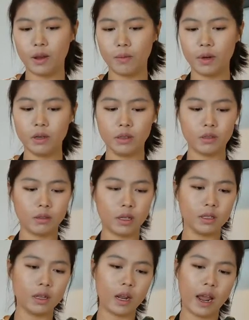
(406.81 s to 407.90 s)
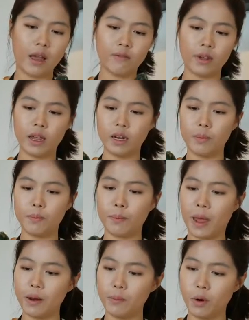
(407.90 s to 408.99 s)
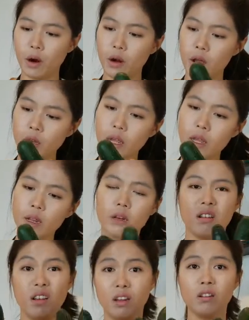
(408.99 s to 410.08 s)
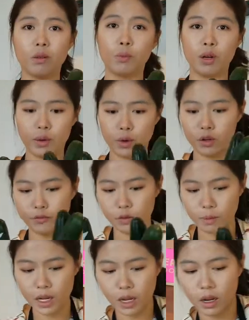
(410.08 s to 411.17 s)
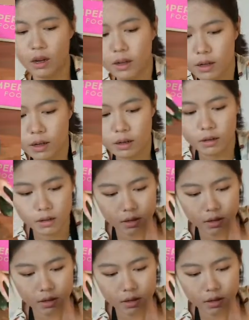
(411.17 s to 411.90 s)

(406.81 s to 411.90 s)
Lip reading: but it doesn't have any bad part on it. It looked pretty good for me. 2